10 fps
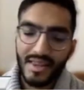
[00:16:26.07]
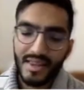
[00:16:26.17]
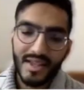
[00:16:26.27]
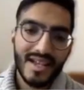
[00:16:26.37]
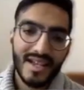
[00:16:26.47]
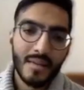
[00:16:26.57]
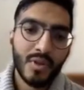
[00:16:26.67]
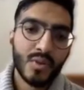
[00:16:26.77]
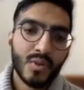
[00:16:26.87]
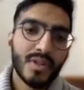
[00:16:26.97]
The other
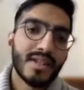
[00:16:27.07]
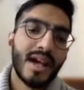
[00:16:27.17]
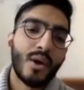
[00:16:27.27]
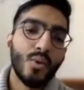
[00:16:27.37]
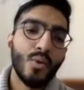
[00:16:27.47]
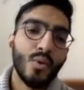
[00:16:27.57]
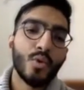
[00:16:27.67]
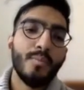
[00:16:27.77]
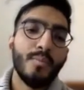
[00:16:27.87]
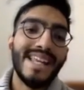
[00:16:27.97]
example was
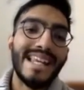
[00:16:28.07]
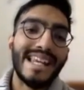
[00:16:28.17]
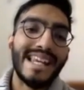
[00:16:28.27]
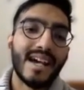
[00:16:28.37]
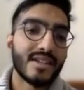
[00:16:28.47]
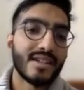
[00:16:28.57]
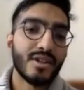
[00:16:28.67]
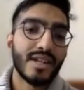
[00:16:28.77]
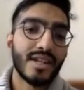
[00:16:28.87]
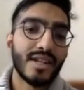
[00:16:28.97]
a'udhu
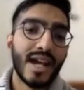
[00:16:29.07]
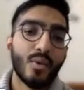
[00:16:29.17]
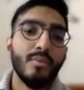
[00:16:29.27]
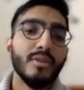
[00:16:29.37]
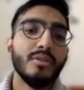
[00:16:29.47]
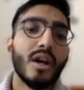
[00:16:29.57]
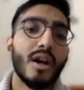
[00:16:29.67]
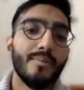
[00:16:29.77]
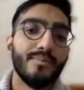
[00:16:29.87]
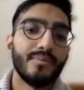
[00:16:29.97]
billah. It's not a'udhu
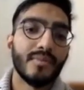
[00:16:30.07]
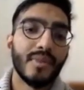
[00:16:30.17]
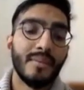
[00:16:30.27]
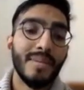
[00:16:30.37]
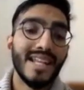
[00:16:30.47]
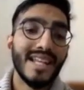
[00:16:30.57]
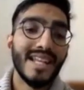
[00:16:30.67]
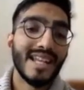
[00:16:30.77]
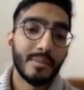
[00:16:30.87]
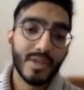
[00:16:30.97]
billah.
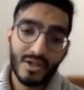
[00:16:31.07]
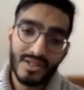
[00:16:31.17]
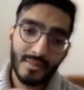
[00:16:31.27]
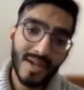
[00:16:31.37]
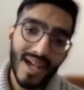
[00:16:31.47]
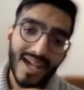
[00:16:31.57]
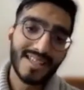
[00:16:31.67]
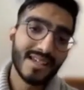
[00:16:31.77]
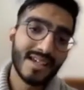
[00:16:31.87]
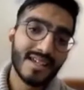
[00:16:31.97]
Billah, because the
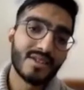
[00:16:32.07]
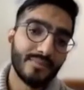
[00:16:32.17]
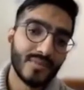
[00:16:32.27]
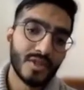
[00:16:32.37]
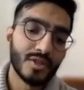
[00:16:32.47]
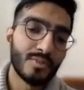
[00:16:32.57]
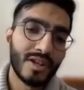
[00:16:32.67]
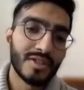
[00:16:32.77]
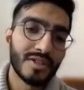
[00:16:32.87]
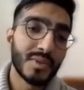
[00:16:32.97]
ba has a kasra.
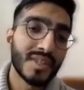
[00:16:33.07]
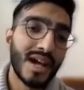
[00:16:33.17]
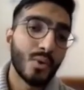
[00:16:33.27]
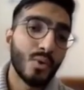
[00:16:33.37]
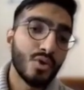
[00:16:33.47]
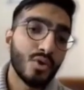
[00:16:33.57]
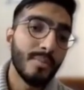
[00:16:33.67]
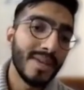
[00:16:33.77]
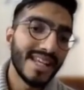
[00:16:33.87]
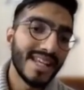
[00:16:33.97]
So you pronounce with
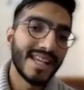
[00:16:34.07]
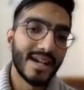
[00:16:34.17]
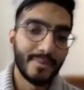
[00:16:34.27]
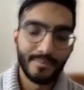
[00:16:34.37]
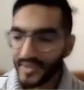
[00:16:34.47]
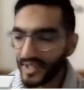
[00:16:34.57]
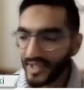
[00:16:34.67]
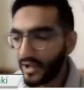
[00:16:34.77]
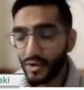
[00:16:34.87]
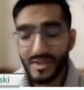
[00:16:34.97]
a'udhu billah.
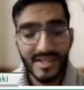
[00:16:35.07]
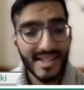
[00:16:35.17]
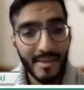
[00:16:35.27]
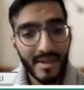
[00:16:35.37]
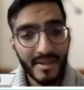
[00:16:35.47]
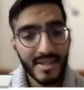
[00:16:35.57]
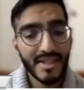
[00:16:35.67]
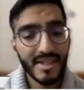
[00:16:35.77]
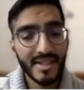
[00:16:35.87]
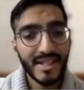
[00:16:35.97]
Or the same,
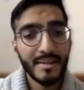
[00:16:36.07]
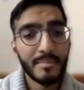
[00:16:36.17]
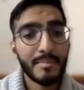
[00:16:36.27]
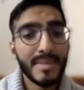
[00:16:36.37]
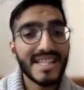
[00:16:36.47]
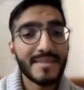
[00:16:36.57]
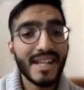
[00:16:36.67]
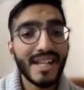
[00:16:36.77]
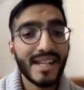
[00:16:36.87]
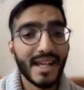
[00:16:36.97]
similarly,
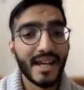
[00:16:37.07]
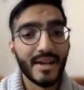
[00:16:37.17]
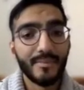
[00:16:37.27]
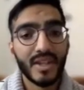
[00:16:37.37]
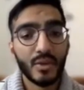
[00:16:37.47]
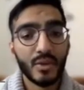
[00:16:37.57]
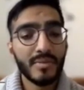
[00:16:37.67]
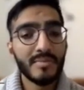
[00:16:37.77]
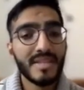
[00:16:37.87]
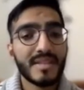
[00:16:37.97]
bismillah.
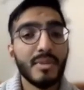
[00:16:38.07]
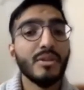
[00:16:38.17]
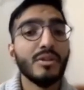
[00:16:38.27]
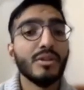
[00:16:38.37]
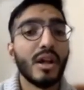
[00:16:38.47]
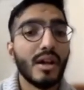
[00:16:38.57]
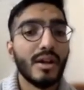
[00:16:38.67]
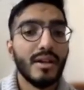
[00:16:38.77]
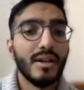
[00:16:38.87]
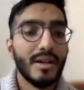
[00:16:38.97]
It won't be
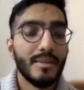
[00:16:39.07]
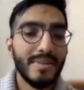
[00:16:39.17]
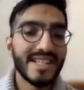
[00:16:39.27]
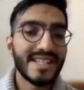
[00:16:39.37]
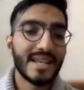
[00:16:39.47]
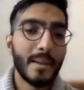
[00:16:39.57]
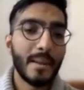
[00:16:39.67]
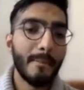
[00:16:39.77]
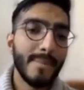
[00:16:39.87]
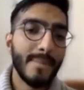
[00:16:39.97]
bismillah.
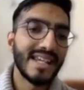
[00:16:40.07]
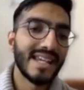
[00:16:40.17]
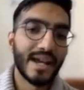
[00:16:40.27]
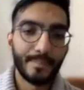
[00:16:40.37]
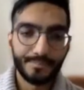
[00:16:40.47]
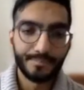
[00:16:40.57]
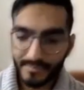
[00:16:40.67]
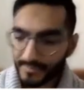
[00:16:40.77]
Bismillah.